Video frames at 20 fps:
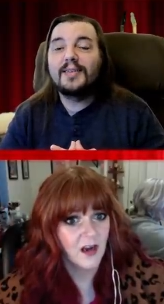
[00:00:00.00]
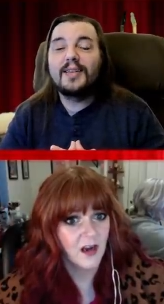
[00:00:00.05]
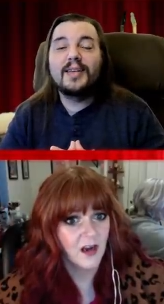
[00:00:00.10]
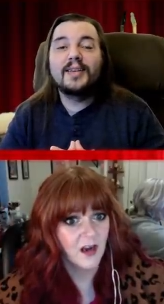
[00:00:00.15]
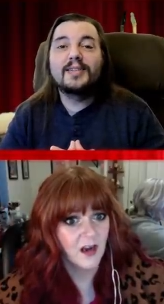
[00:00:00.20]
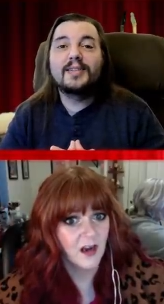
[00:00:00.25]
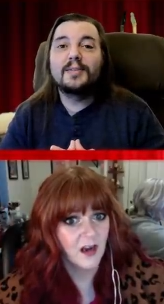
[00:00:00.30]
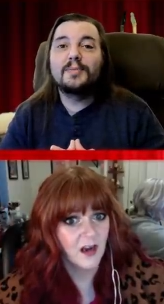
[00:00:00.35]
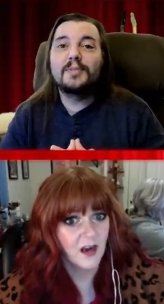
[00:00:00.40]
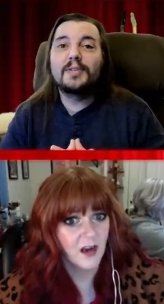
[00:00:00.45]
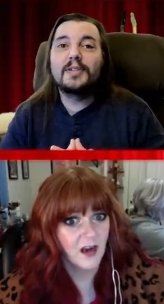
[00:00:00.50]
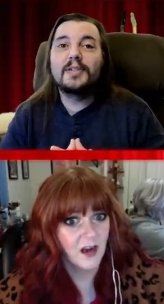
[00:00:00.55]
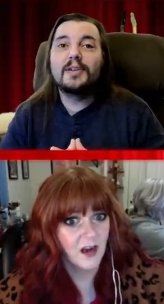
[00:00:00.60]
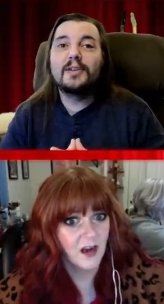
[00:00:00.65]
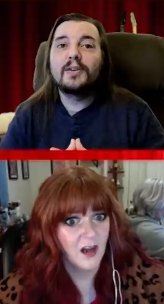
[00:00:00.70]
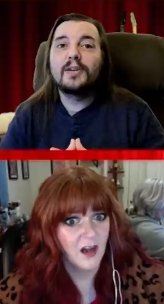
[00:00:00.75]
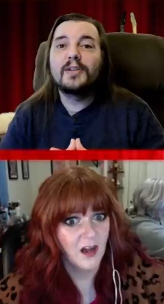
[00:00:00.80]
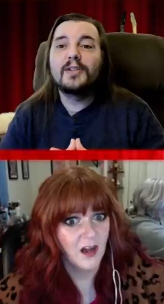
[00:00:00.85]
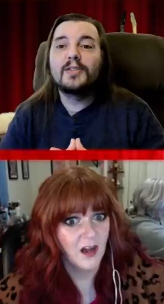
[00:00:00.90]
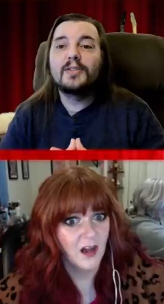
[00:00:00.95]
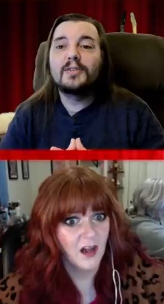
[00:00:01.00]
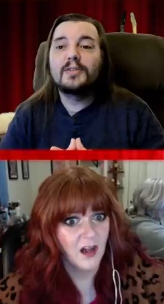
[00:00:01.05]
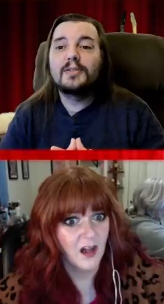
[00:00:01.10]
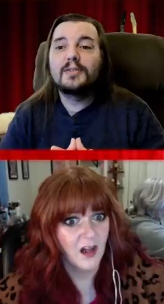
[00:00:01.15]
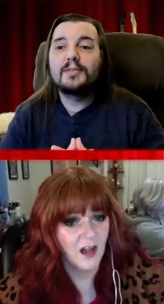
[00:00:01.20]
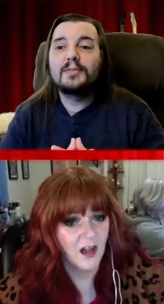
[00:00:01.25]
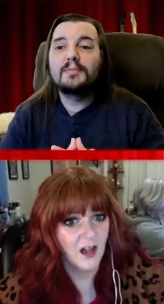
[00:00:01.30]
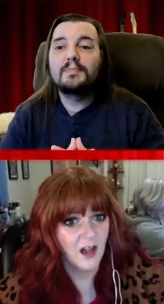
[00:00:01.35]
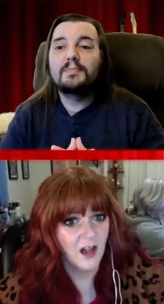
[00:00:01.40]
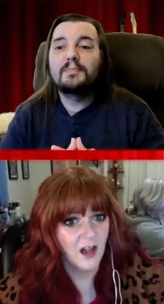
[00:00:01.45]
Speaker 1: like some serious
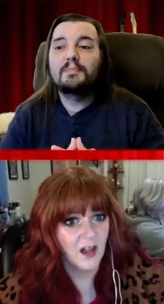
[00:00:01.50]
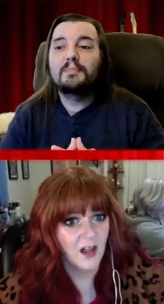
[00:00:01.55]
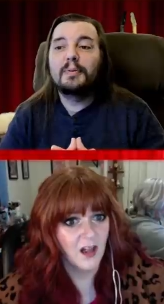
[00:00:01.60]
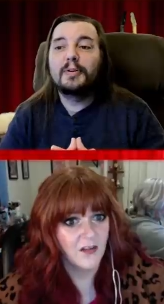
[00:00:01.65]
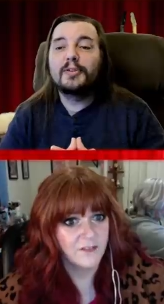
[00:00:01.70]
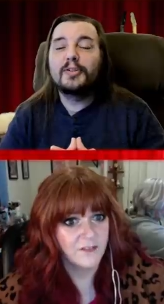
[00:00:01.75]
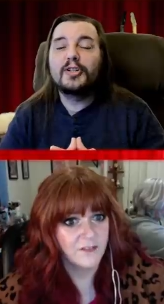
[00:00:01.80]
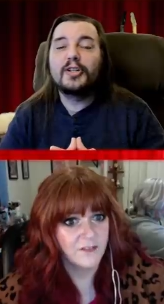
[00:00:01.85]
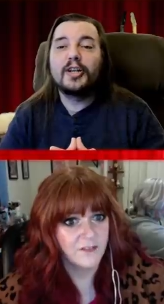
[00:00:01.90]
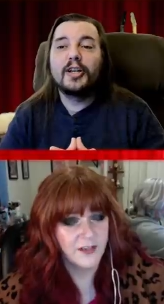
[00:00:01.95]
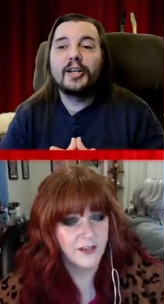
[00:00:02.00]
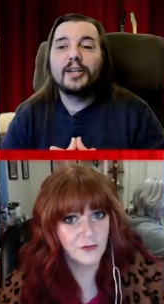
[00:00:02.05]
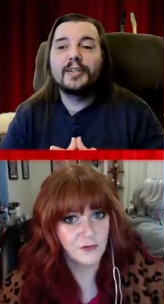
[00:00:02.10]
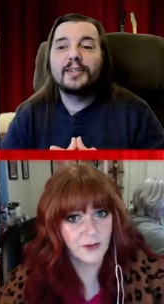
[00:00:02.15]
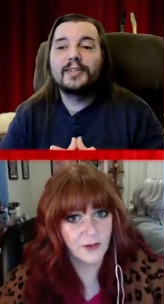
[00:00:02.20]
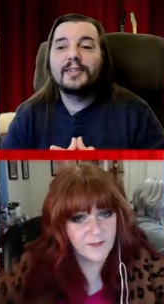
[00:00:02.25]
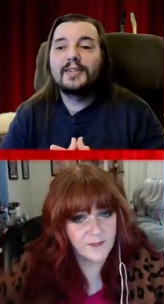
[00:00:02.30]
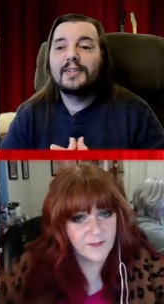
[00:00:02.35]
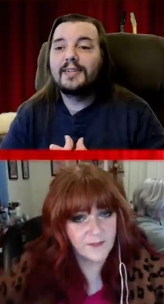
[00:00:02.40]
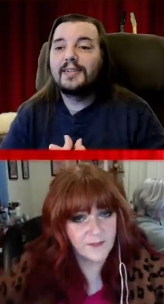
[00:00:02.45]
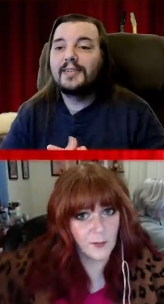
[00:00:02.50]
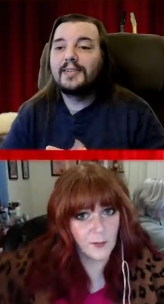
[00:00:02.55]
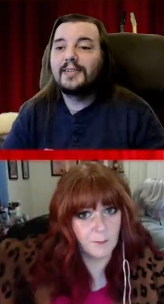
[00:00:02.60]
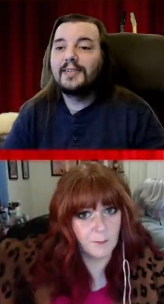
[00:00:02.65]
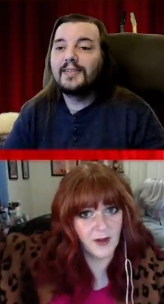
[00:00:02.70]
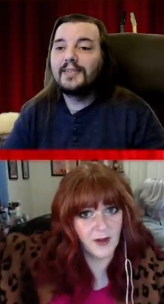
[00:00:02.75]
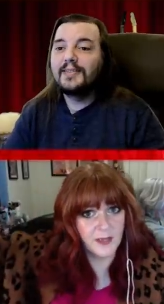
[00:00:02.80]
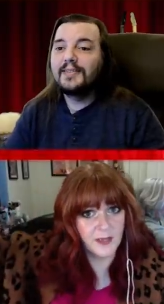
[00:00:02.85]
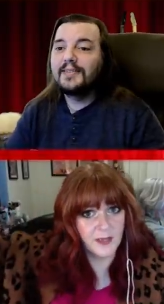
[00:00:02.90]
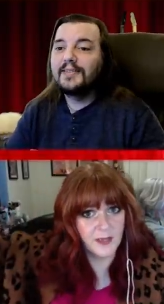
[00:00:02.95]
bullshit.
Speaker 2: Did you do like the
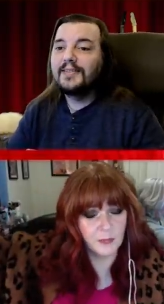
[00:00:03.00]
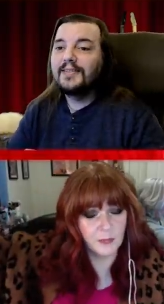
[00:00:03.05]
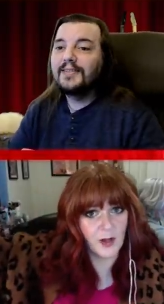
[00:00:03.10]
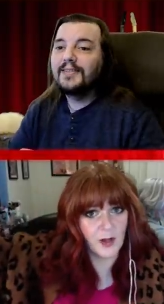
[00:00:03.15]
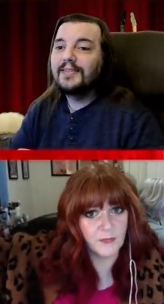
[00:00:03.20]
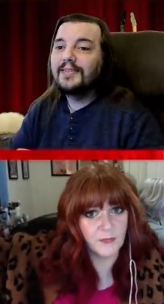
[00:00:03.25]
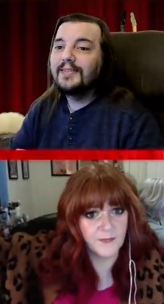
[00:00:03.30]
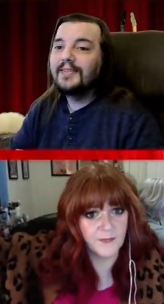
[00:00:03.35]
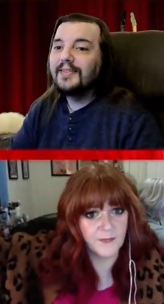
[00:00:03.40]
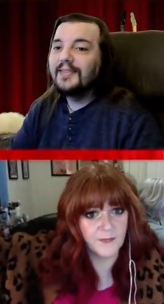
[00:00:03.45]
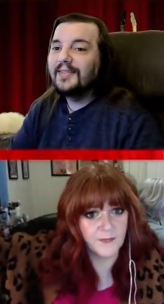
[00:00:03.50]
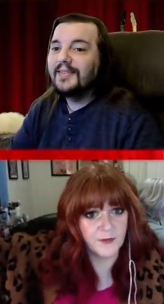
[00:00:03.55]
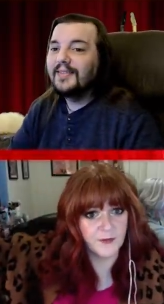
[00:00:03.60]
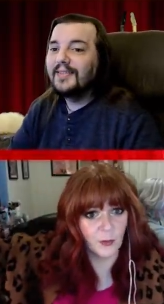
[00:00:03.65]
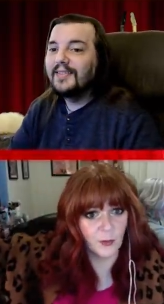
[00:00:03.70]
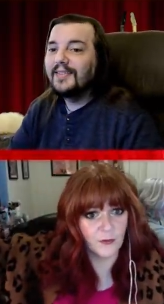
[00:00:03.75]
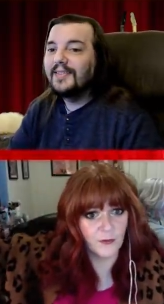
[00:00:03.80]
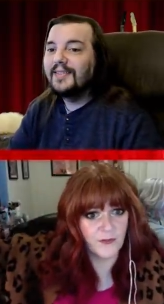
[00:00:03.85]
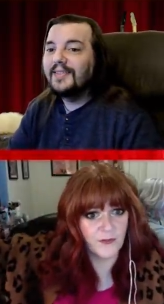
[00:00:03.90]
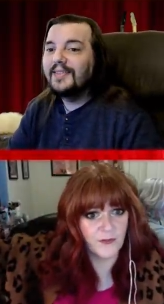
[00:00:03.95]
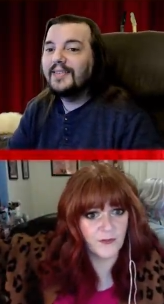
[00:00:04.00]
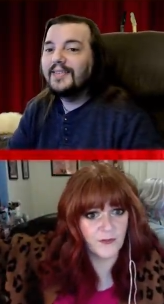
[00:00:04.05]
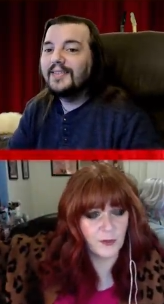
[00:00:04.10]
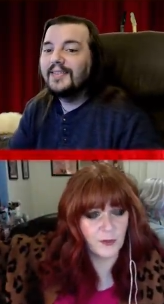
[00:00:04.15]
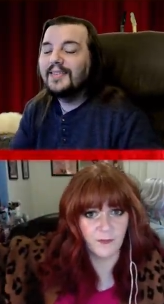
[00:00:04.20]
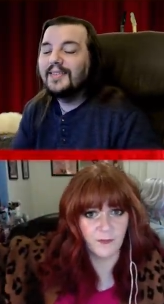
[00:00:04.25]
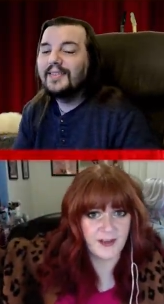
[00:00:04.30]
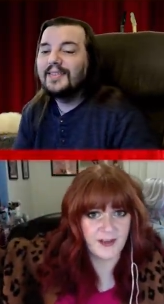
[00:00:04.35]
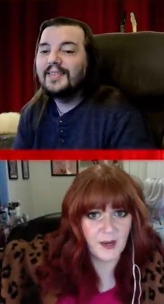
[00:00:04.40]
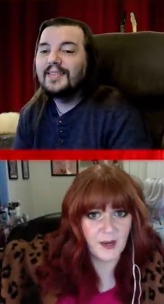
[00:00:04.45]
bucket propped on the door thing with
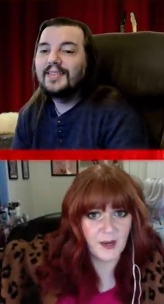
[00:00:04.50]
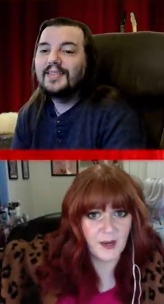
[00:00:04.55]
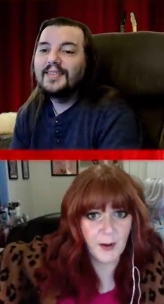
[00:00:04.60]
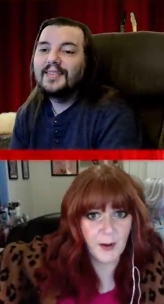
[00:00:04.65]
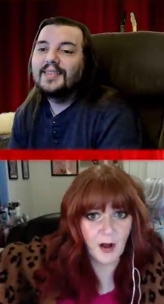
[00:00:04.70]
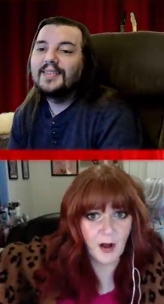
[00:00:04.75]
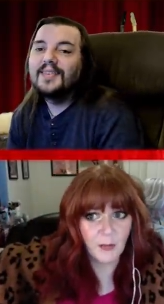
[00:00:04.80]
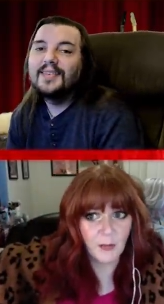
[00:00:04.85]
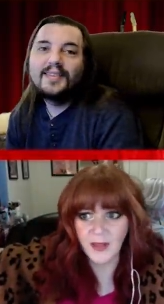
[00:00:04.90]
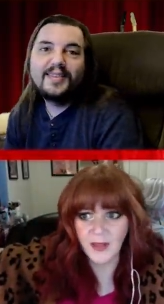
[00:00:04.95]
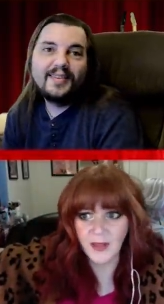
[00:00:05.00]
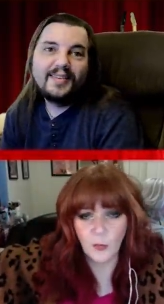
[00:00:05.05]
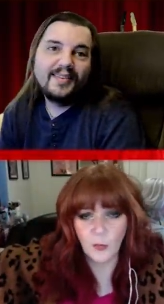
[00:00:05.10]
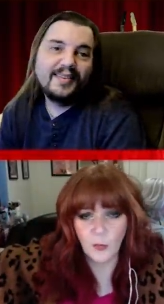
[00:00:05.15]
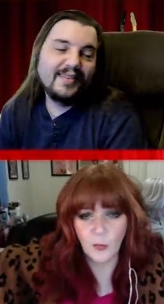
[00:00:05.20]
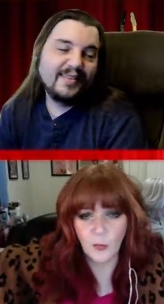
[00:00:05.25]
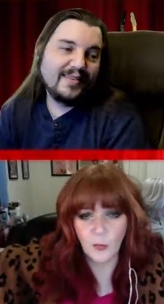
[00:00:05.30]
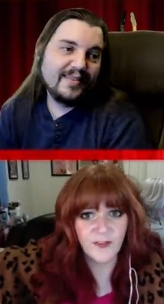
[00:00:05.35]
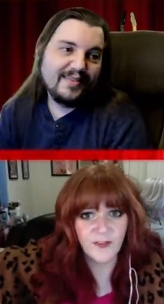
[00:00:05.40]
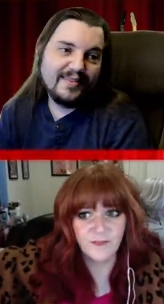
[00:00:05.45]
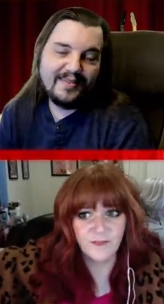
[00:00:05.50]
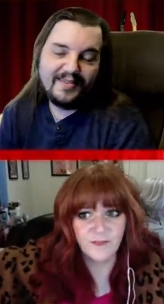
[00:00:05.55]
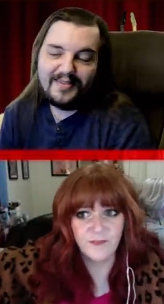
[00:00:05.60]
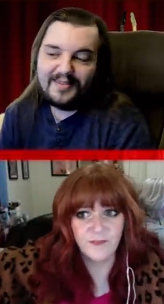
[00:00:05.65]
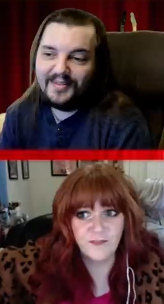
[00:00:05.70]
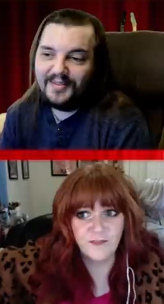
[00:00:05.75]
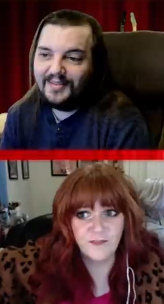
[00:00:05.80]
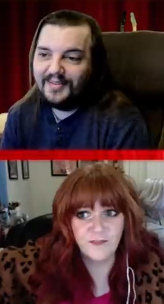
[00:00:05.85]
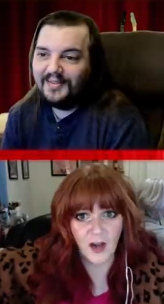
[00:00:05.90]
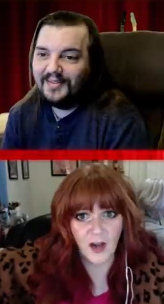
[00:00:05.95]
napalm? Like, what the
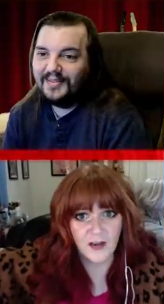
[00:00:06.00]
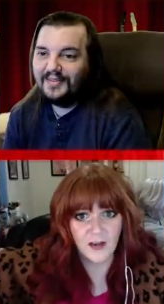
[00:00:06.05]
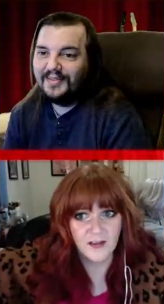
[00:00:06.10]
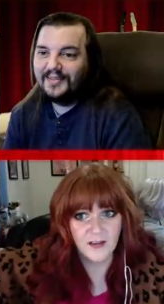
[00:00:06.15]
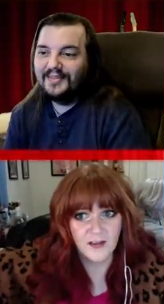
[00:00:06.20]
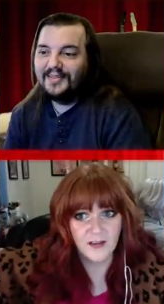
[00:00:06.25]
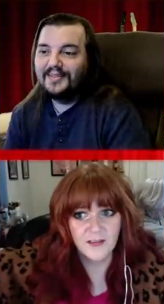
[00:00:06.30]
fuck?